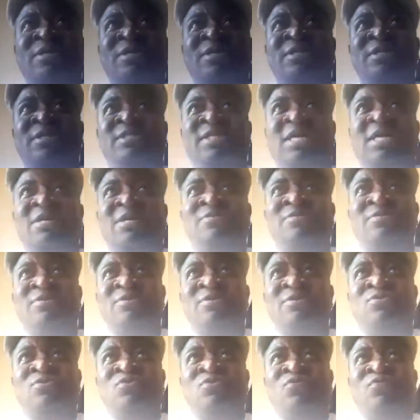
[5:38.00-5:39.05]
town, not
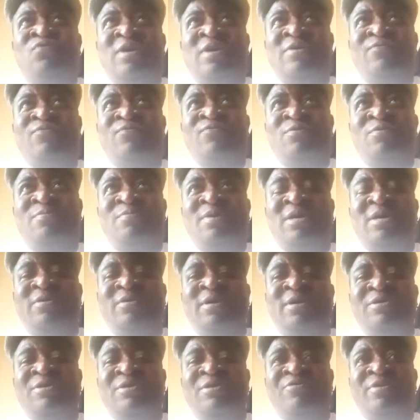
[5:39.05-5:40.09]
too far from our
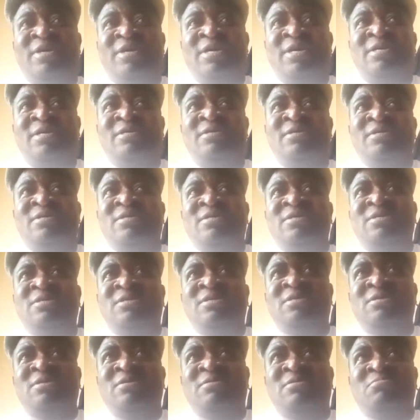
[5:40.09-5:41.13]
area.
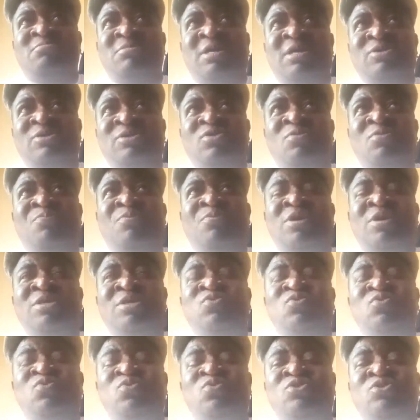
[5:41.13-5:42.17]
At some point,
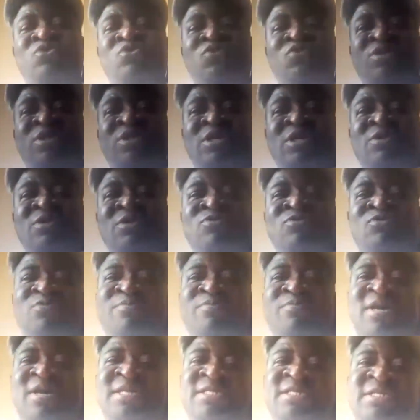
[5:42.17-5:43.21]
we go to Nail to
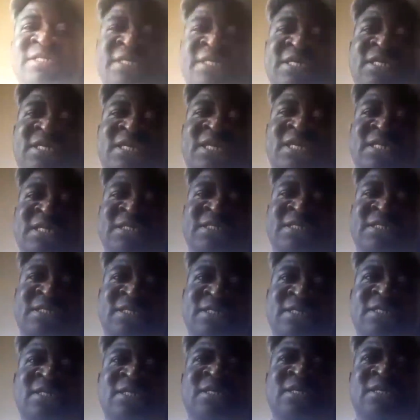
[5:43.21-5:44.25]
buy chicken, and
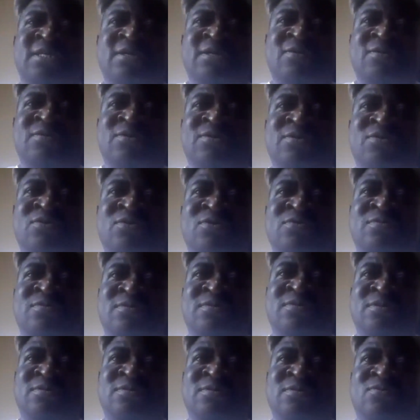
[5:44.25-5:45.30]

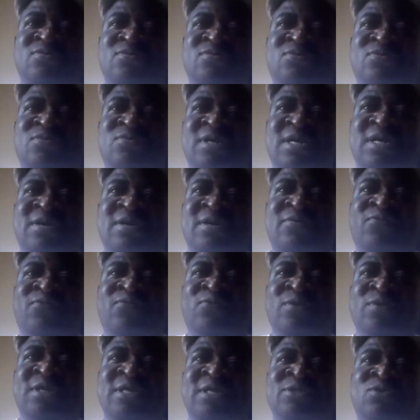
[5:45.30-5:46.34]
we were
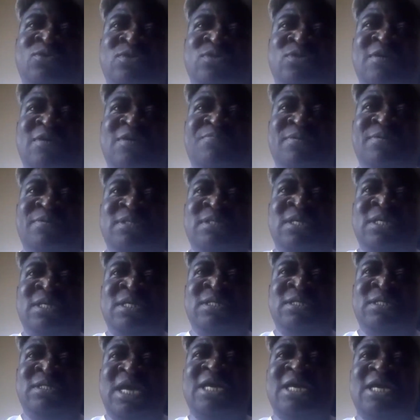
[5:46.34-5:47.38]
fully into that
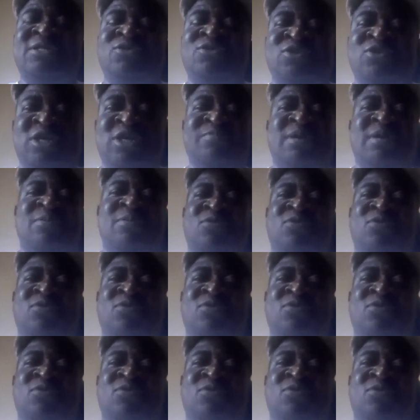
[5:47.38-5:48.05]
business. I joined my mom